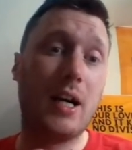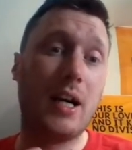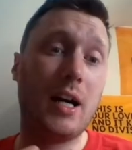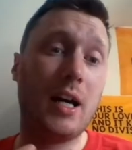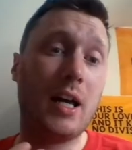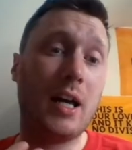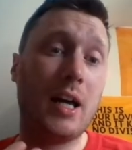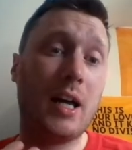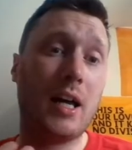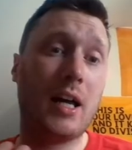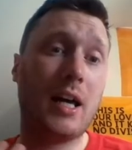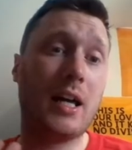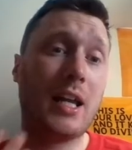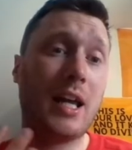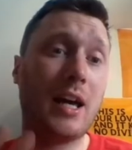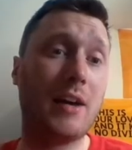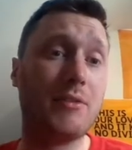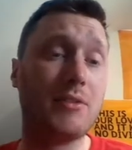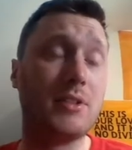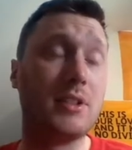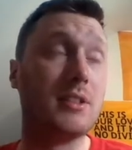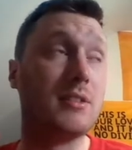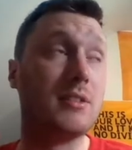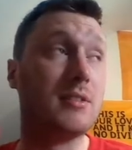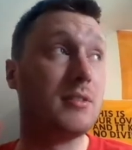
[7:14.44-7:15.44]
and
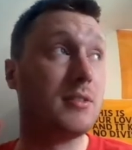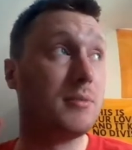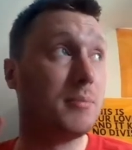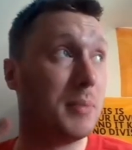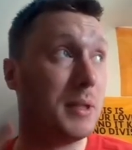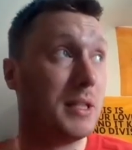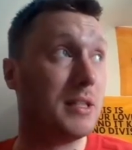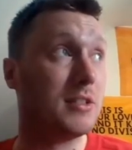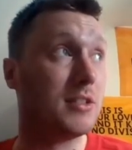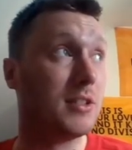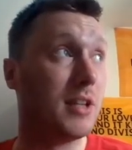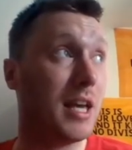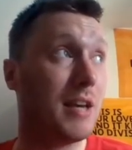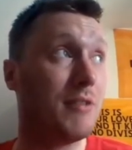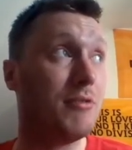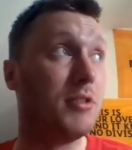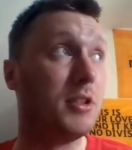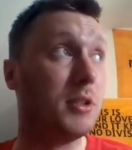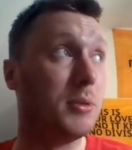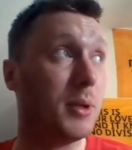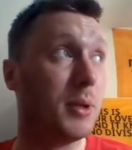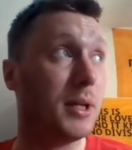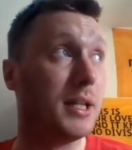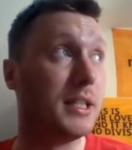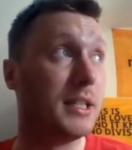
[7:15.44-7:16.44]
having been to
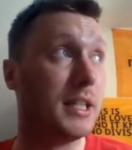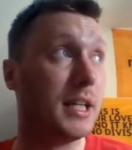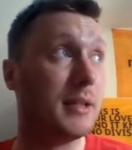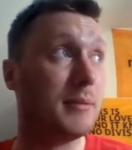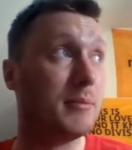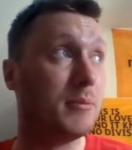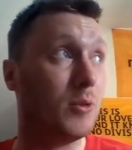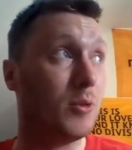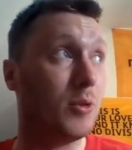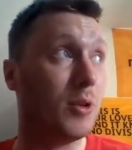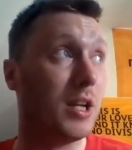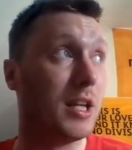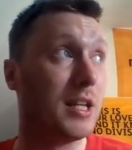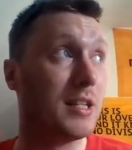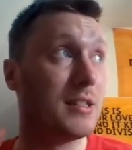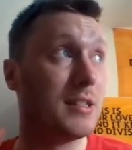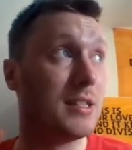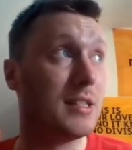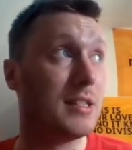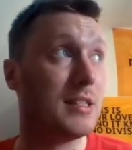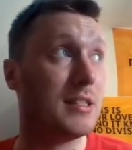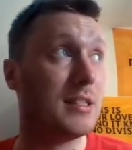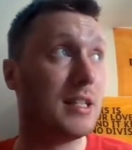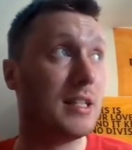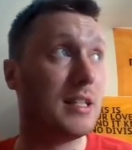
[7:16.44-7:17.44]
every away game more or less
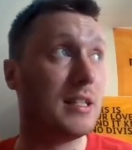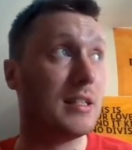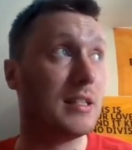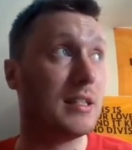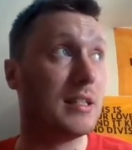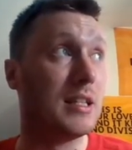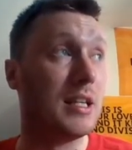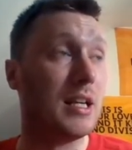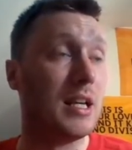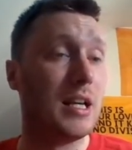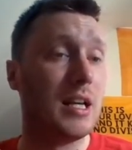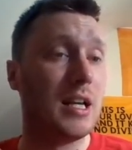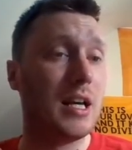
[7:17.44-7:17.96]
this season,